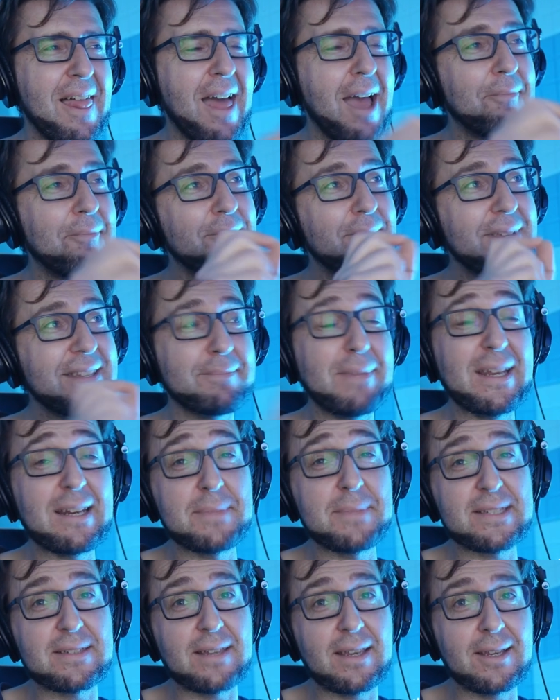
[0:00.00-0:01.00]
I made a
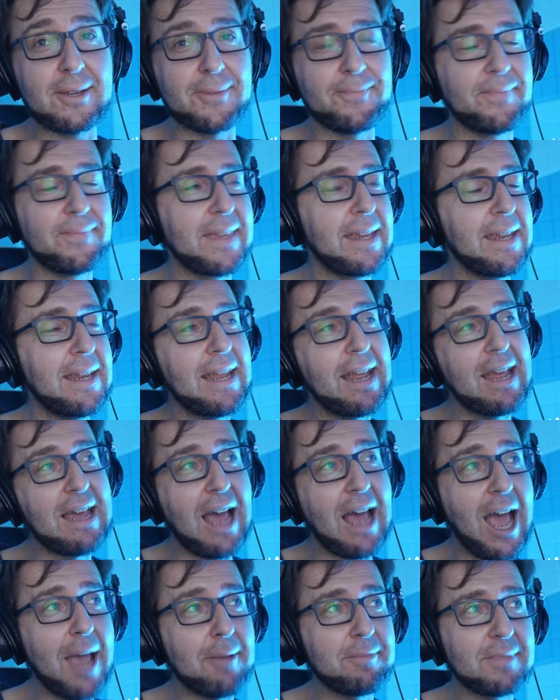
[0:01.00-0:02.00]
mistake.
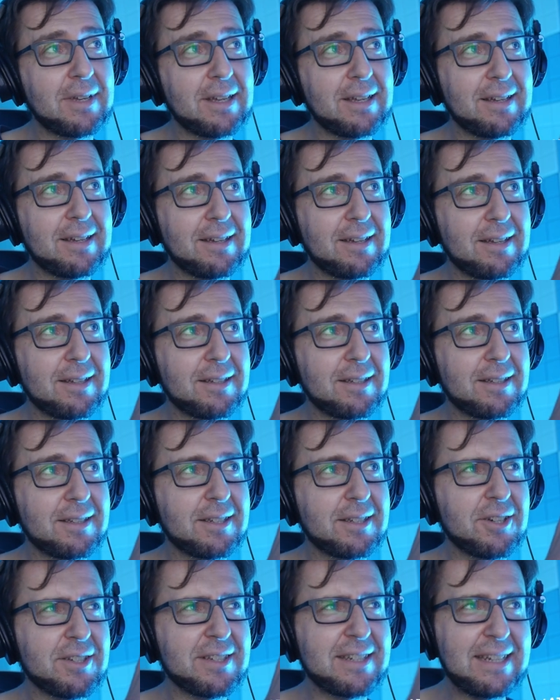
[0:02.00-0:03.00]
I'm uh,
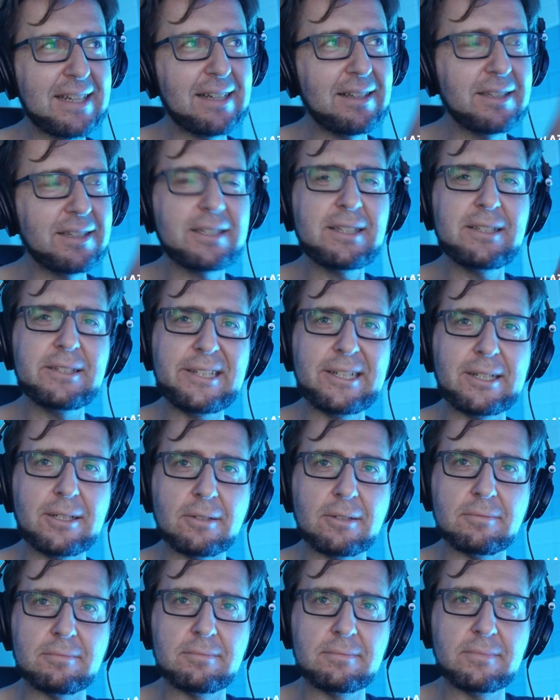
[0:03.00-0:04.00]
there's nil nil
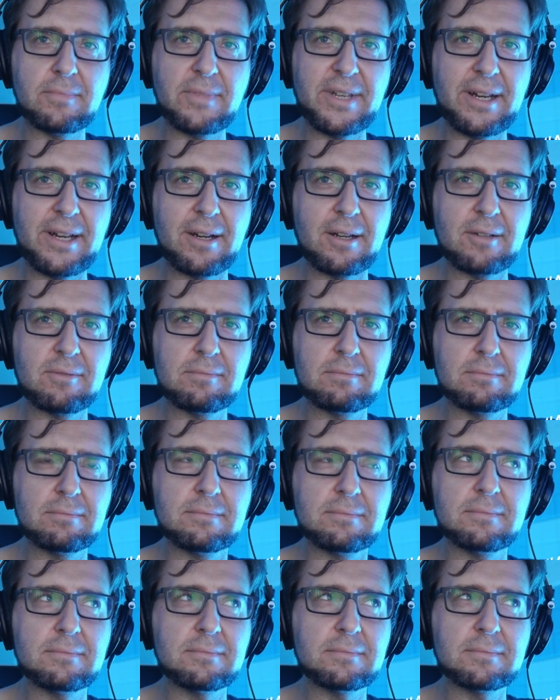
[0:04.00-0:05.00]
nil there
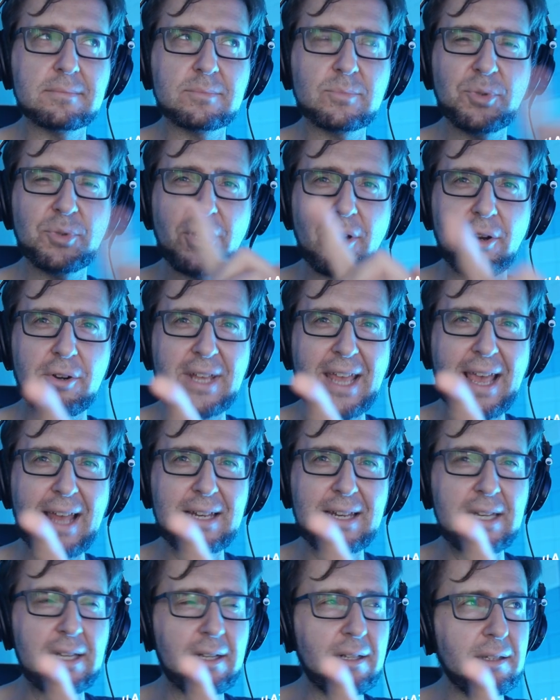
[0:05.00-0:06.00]
we already
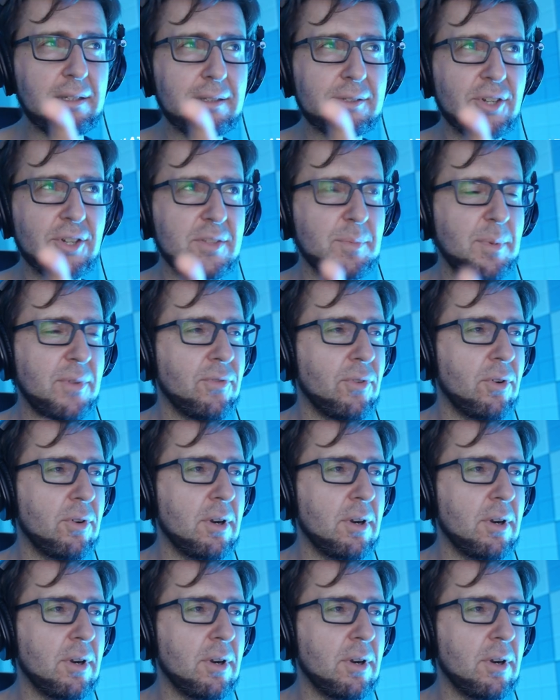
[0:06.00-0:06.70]
had nil just before.